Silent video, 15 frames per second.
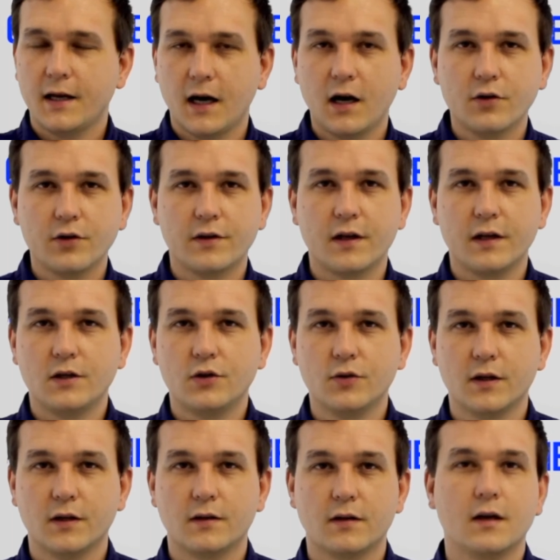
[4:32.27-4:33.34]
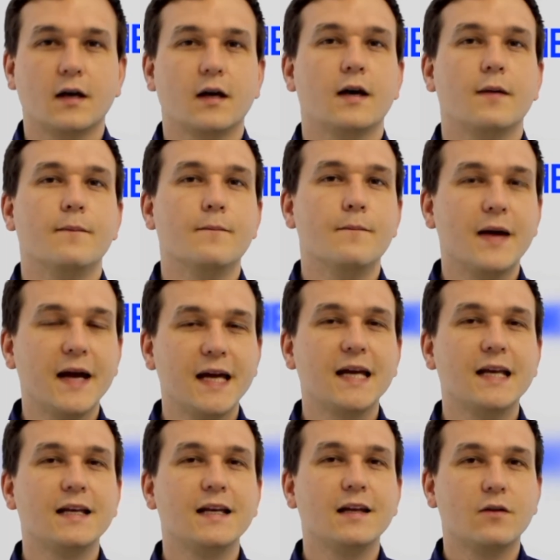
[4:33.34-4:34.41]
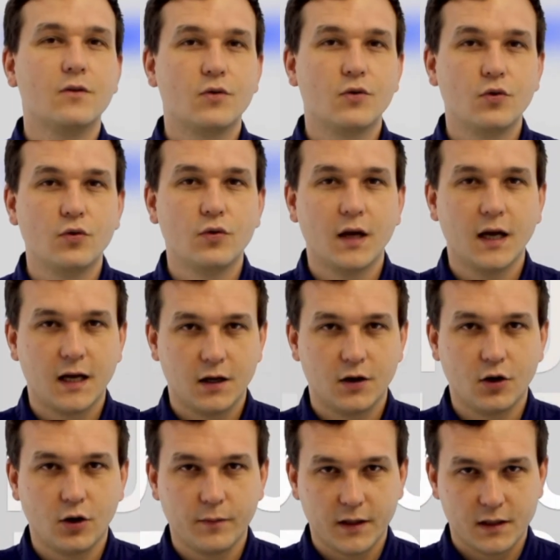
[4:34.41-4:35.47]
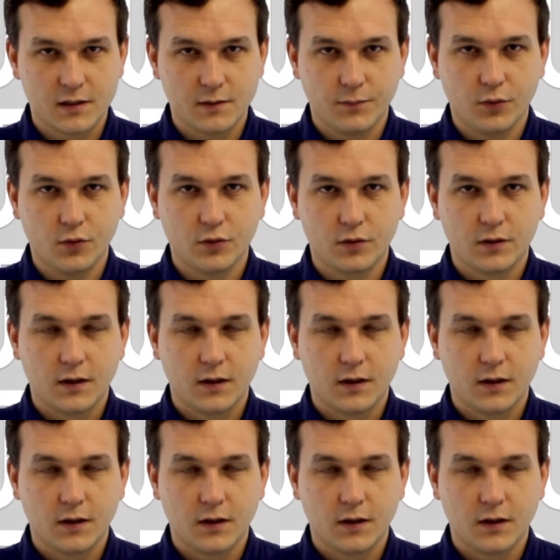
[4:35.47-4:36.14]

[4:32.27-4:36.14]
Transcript: how did they do it? Mainly through economic support.